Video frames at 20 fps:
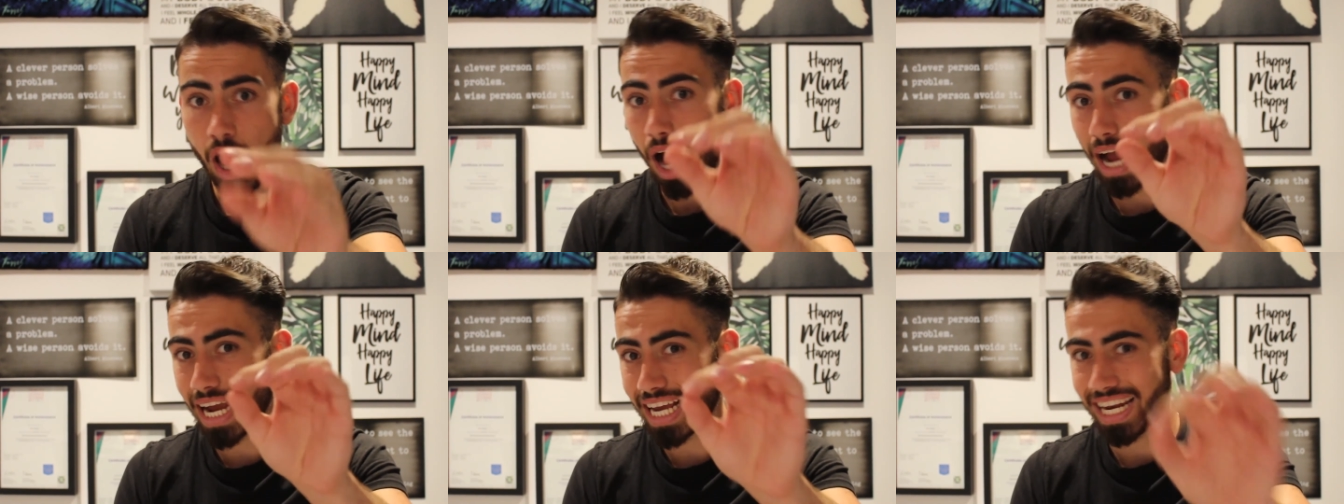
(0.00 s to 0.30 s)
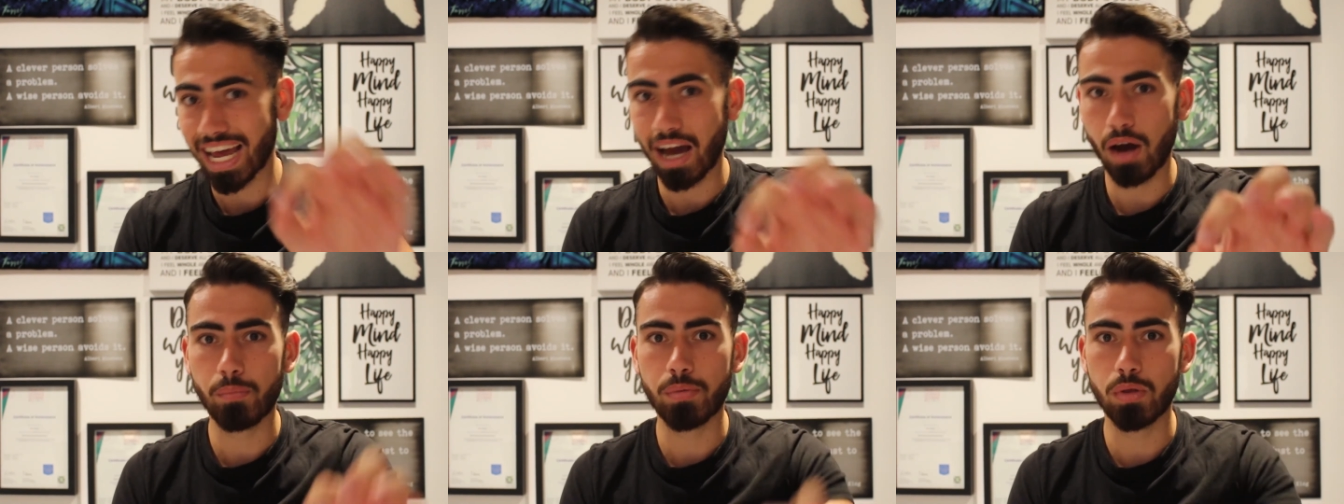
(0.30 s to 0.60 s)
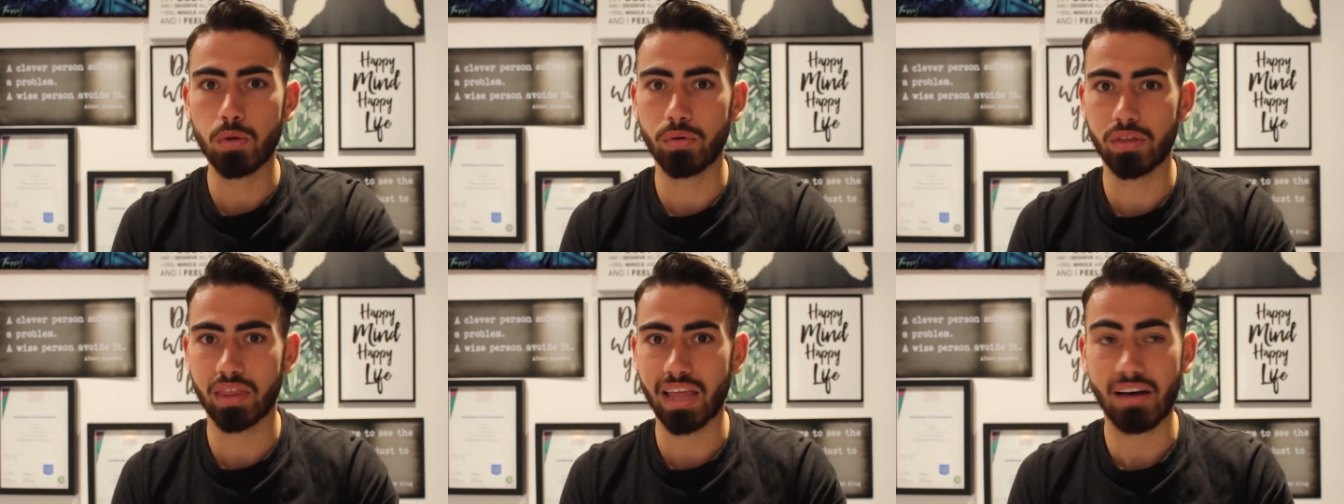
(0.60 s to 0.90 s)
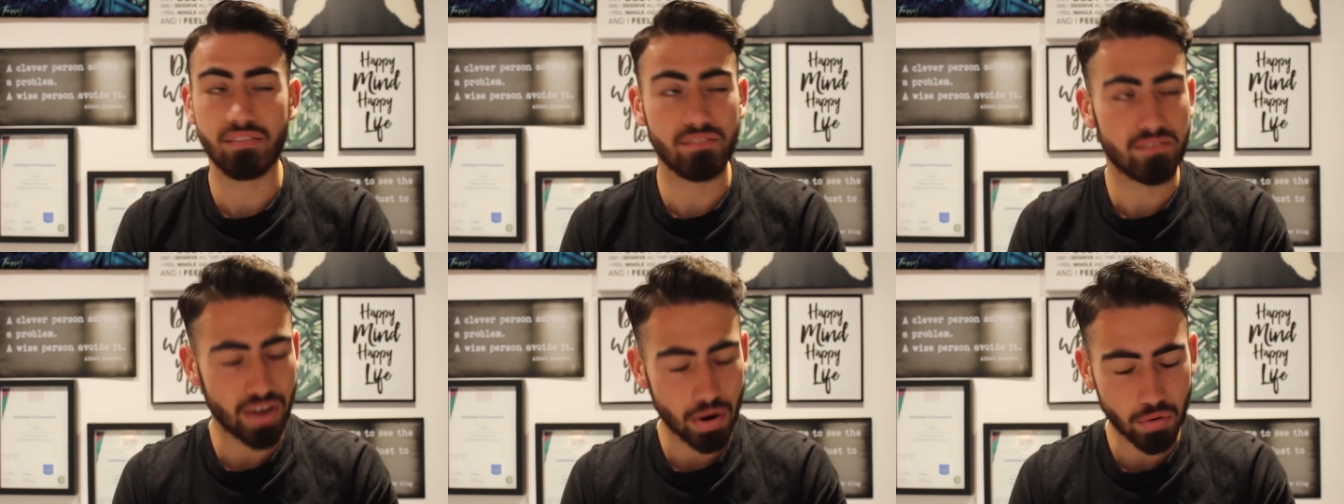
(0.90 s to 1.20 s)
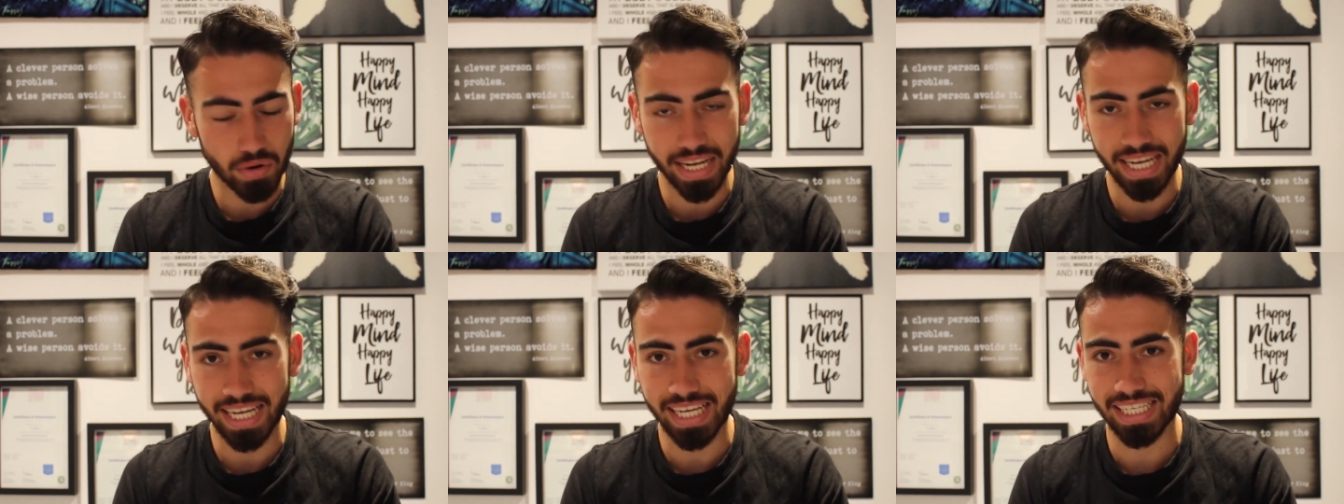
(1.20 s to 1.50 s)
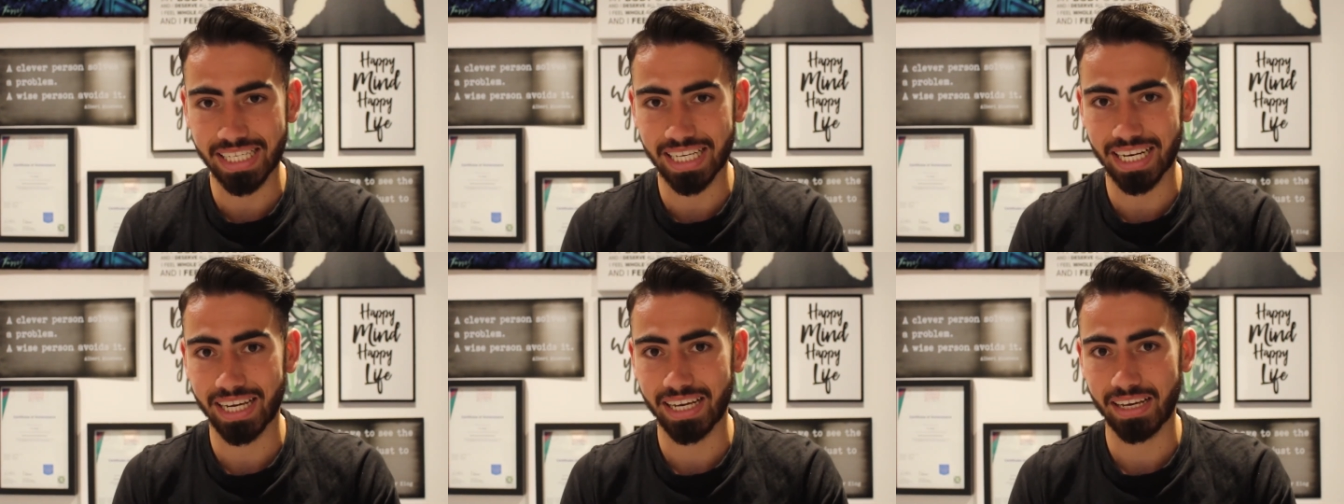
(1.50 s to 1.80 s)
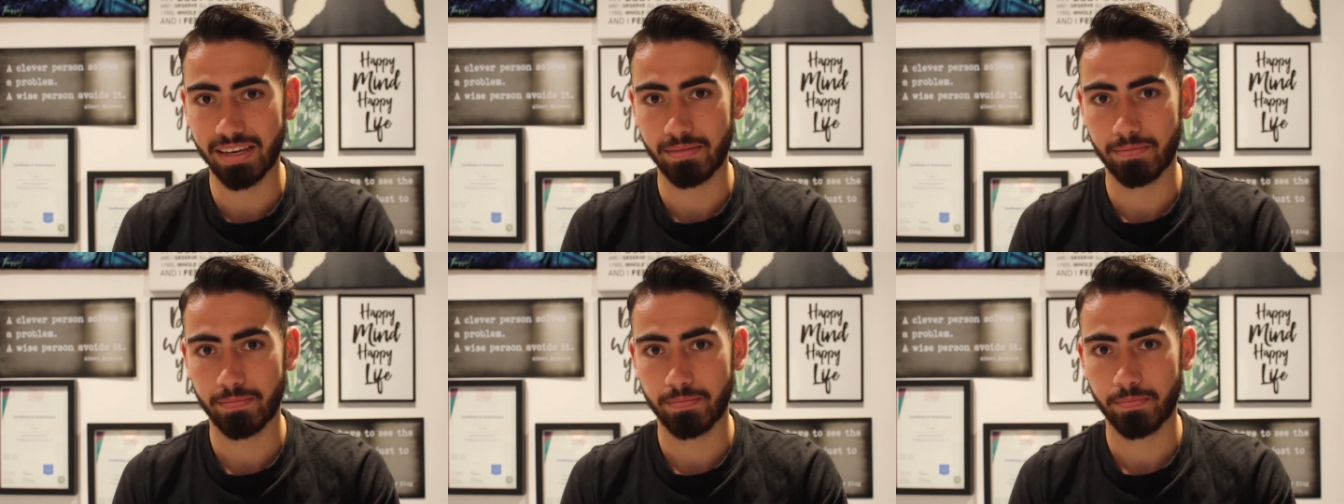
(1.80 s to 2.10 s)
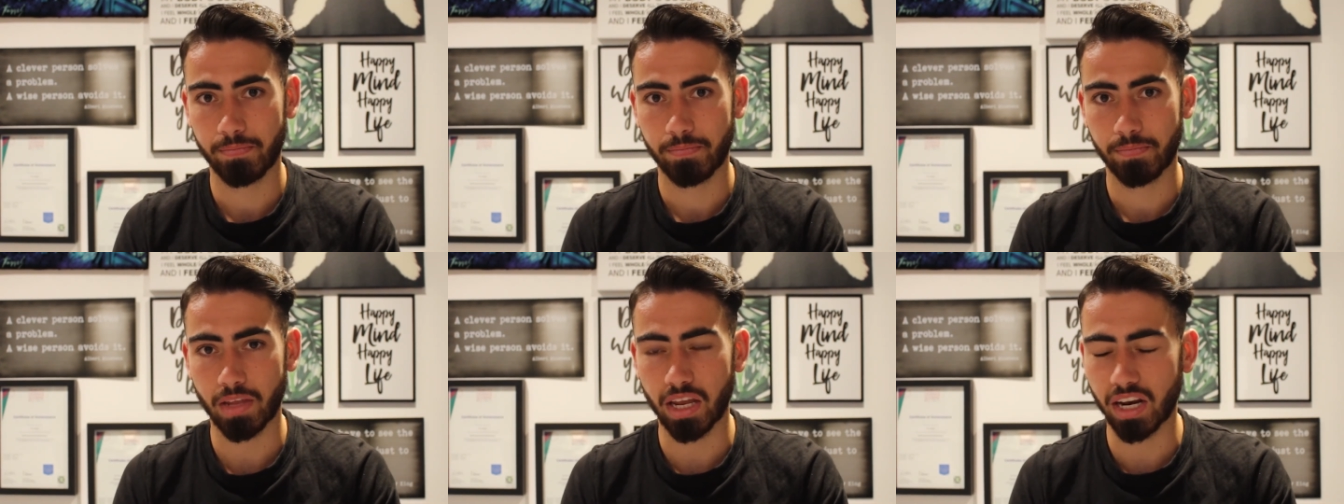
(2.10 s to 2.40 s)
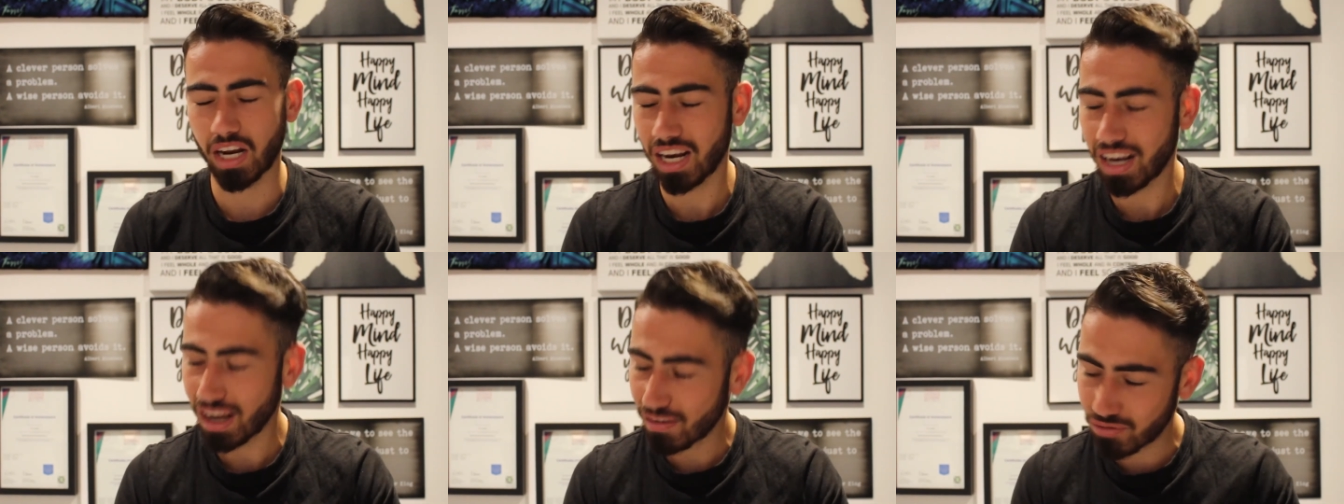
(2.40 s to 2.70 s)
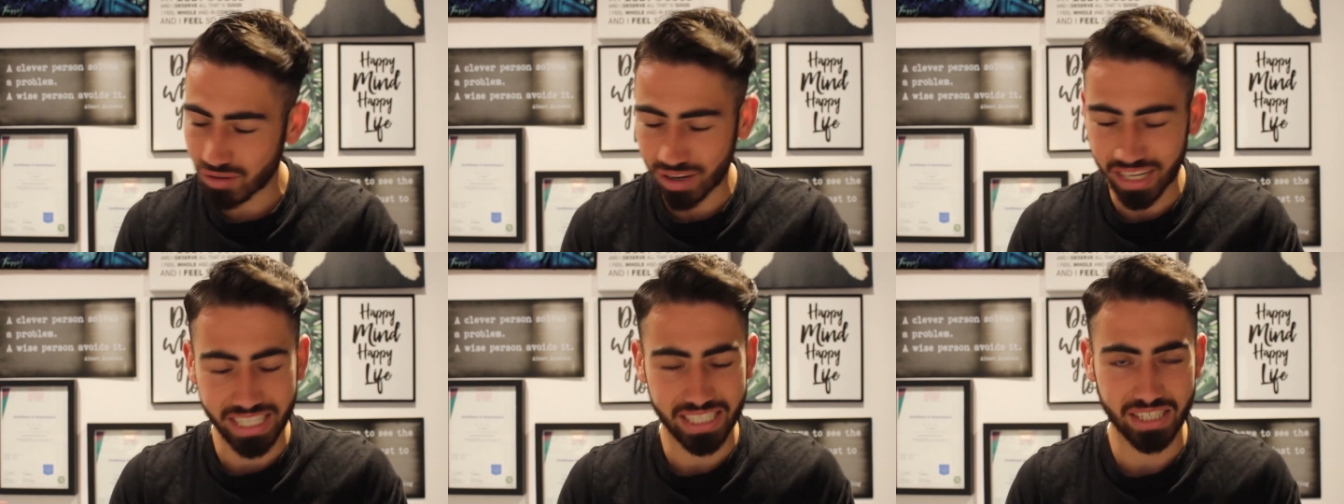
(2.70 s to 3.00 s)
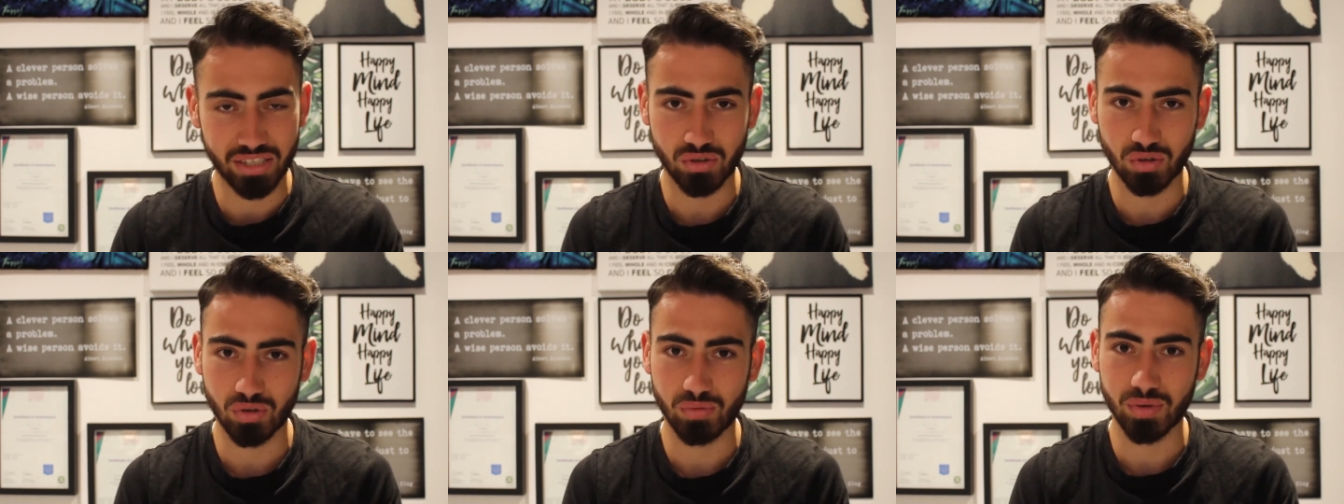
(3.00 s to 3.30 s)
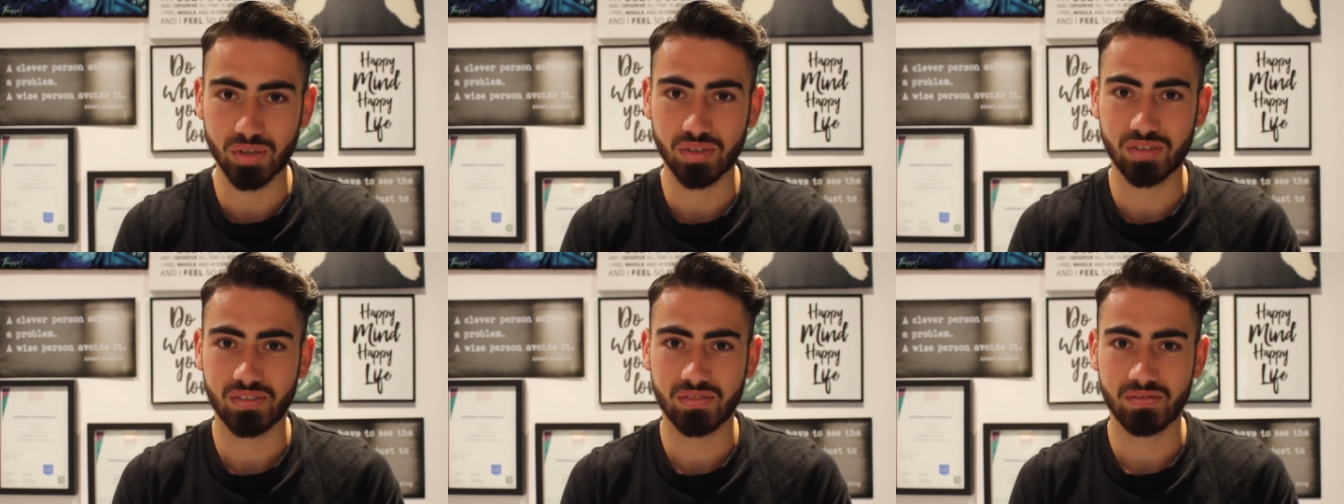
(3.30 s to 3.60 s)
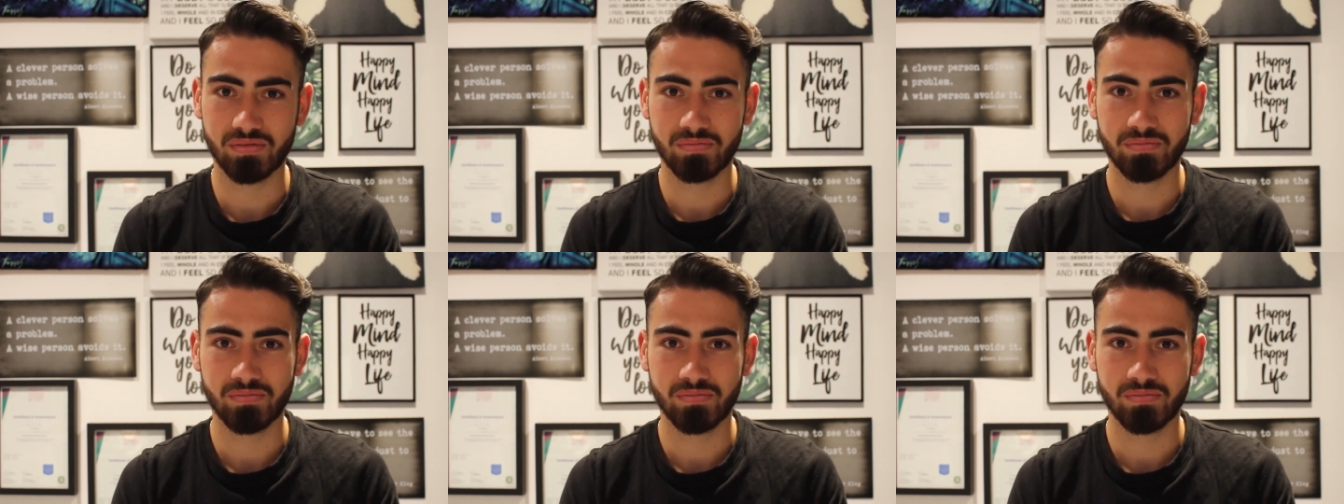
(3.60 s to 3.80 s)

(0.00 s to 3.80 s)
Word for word: I can help you with that very easily. And I love releasing traumas.